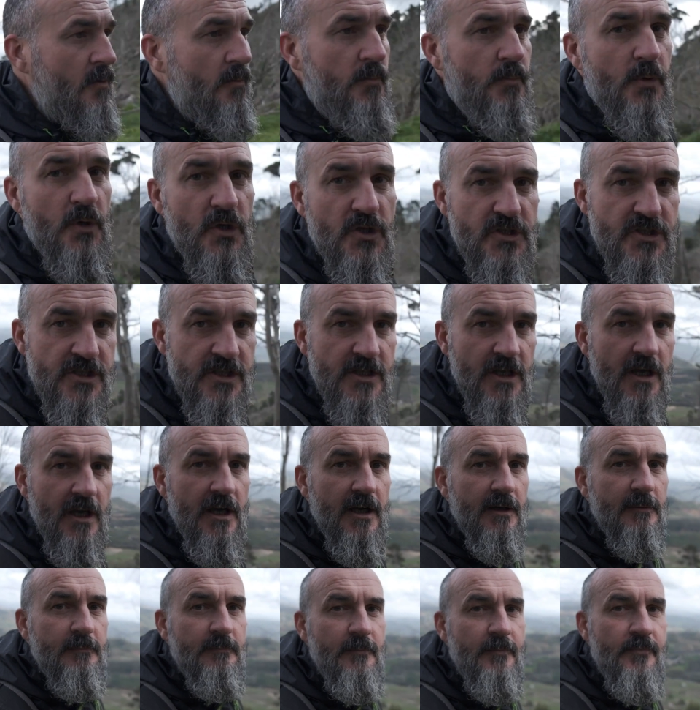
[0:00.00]
but
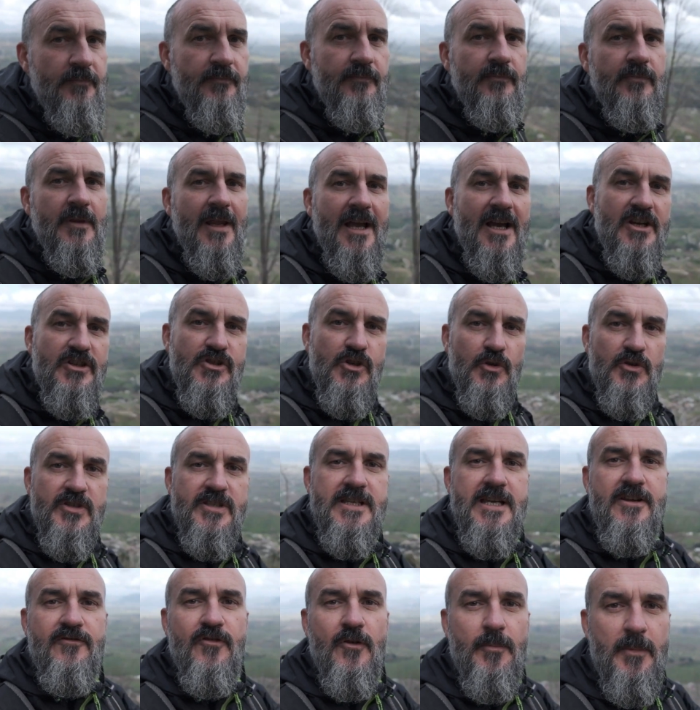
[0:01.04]
as you'll
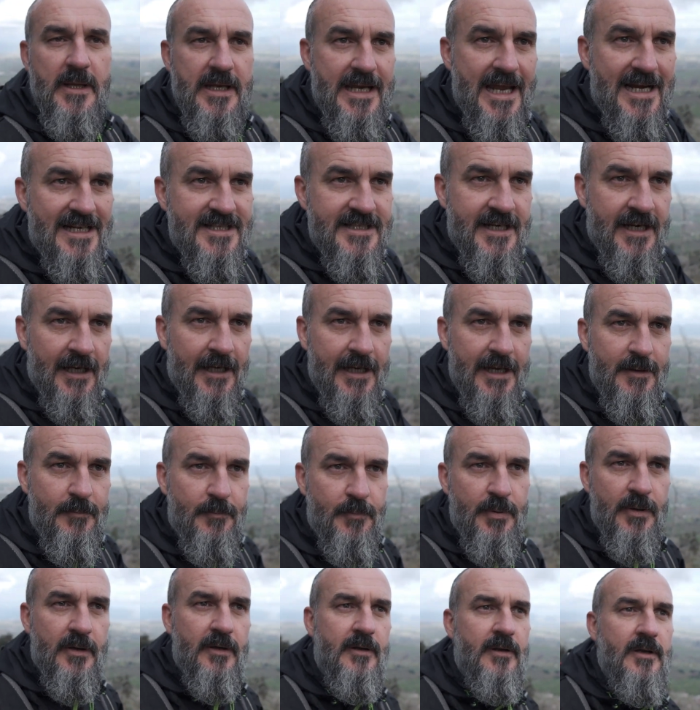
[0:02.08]
see from the next clip,
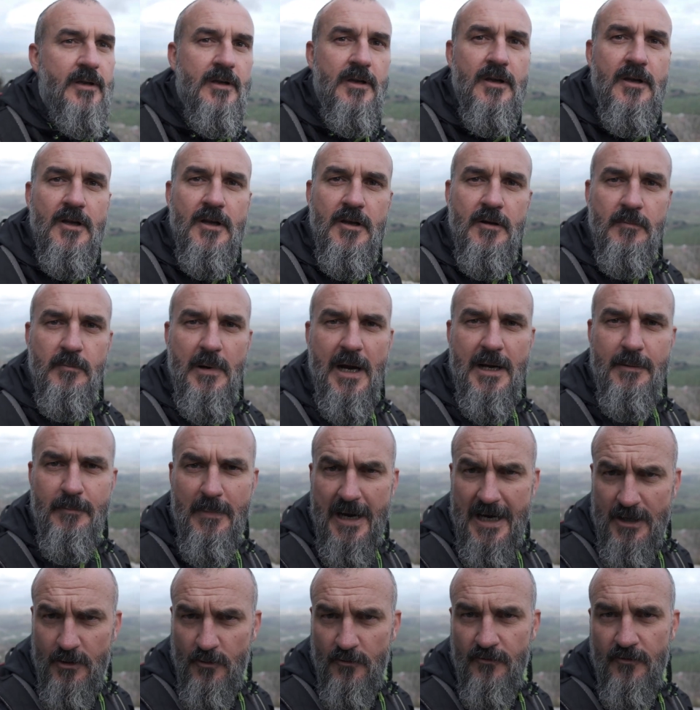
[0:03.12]
my
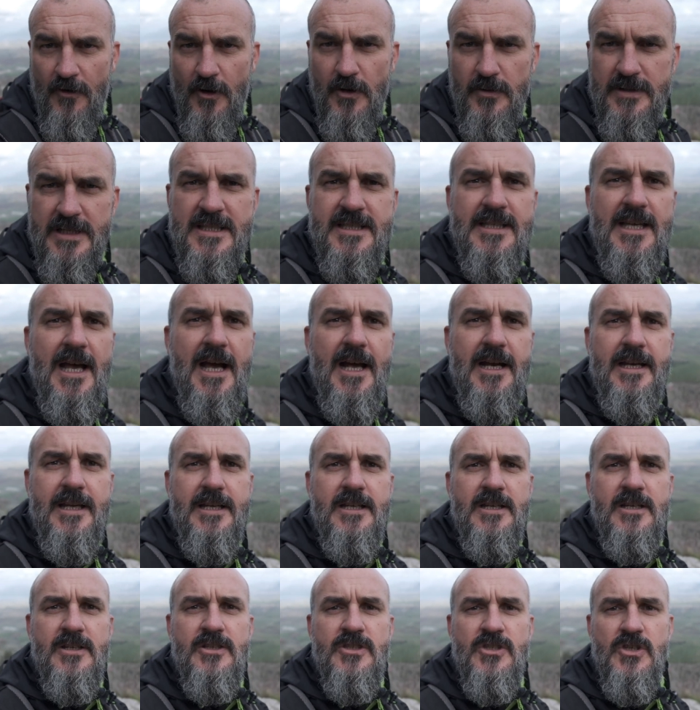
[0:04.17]
microphone
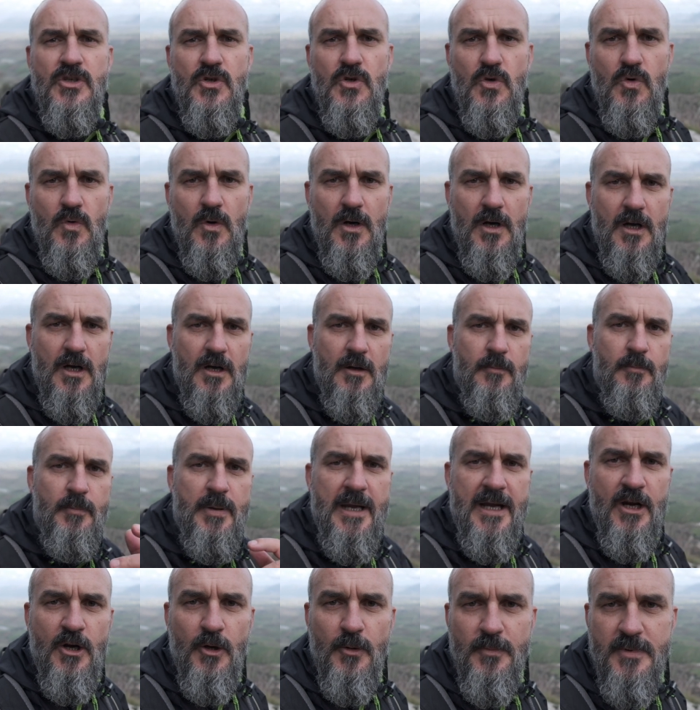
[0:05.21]
decided to
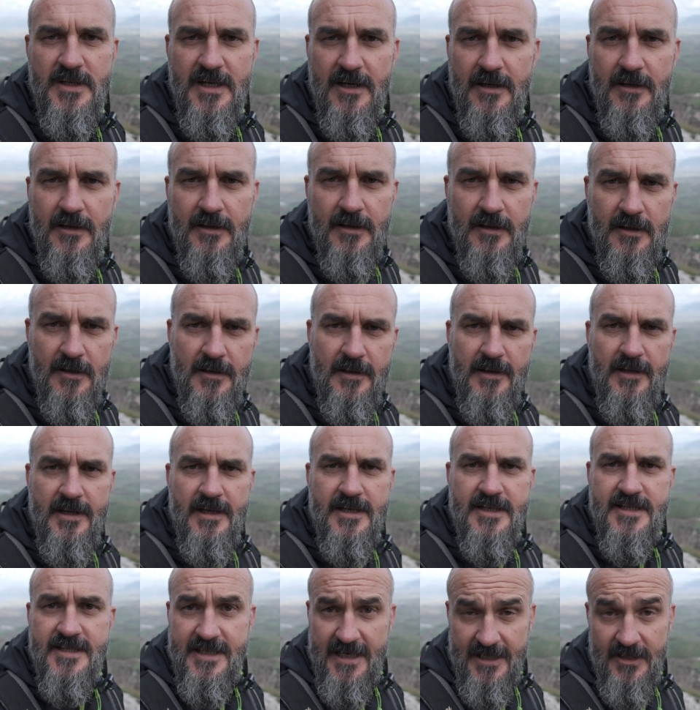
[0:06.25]
pick up
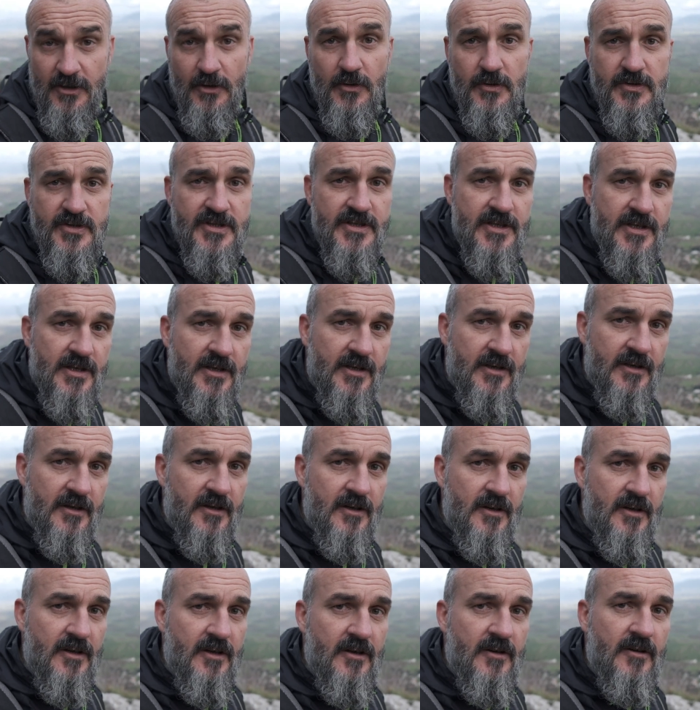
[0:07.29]
signals
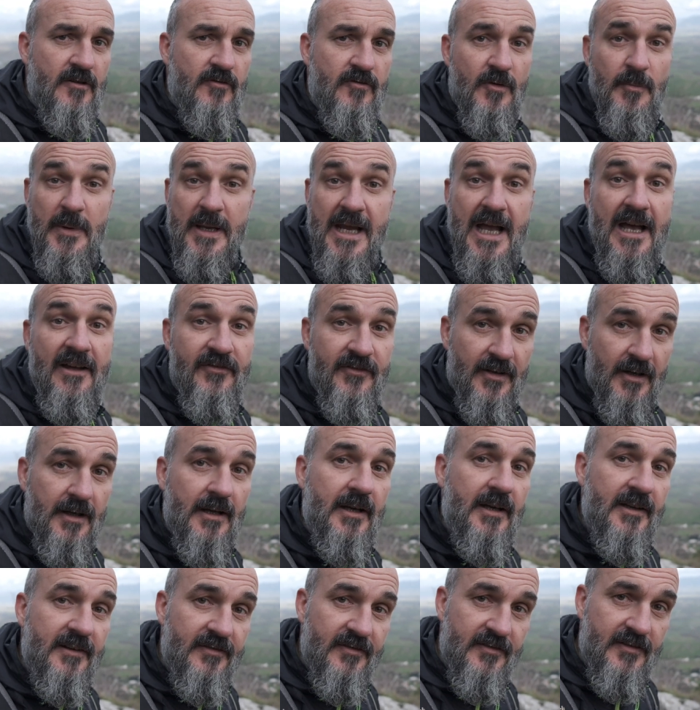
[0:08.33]
from the
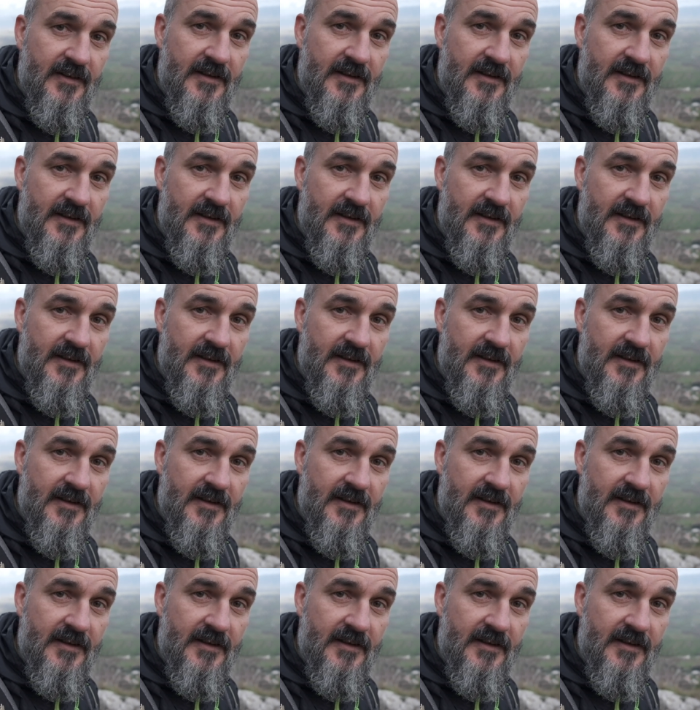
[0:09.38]
afterlife.